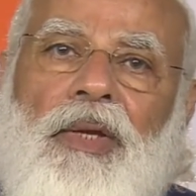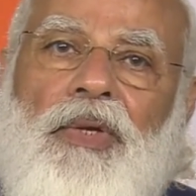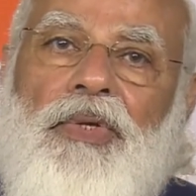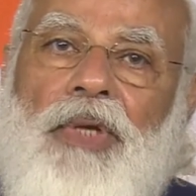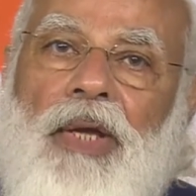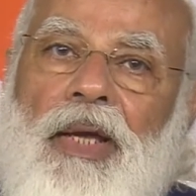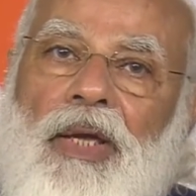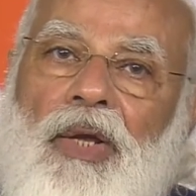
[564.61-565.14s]

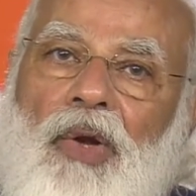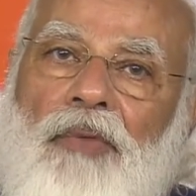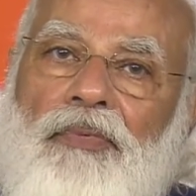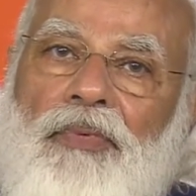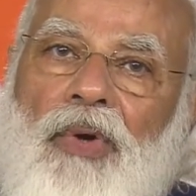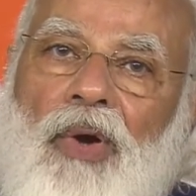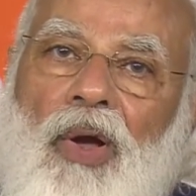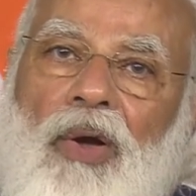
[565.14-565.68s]
Share
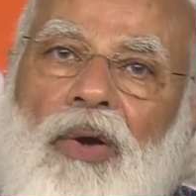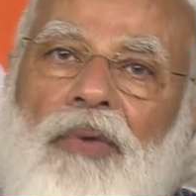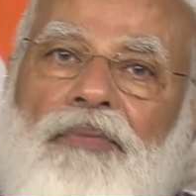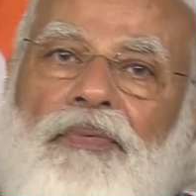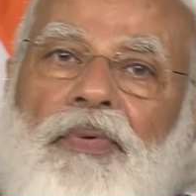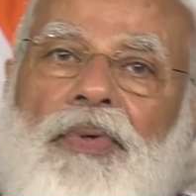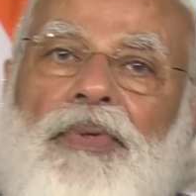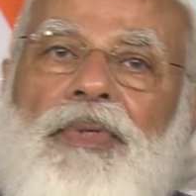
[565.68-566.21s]
of
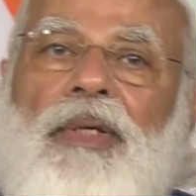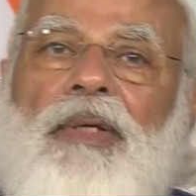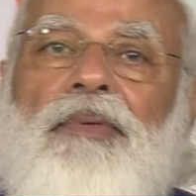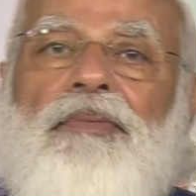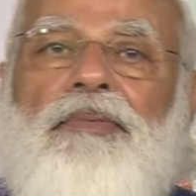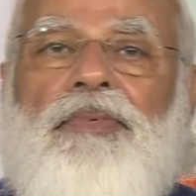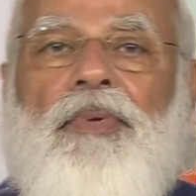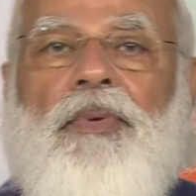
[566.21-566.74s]
non-fossil
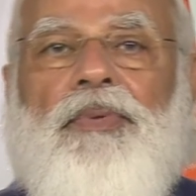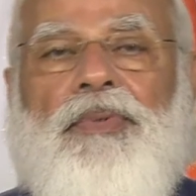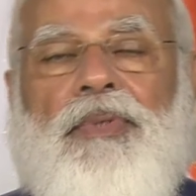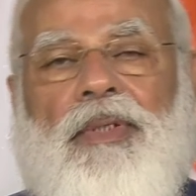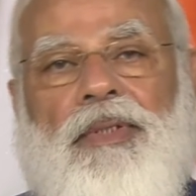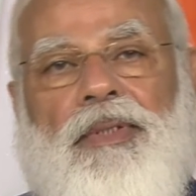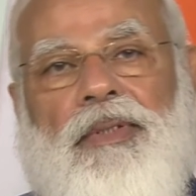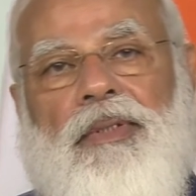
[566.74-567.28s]

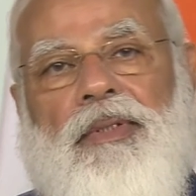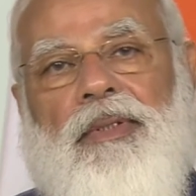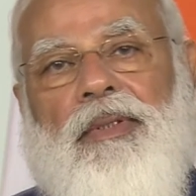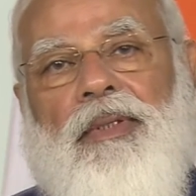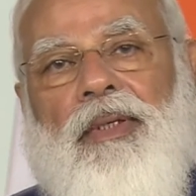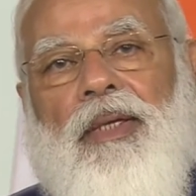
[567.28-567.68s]
sources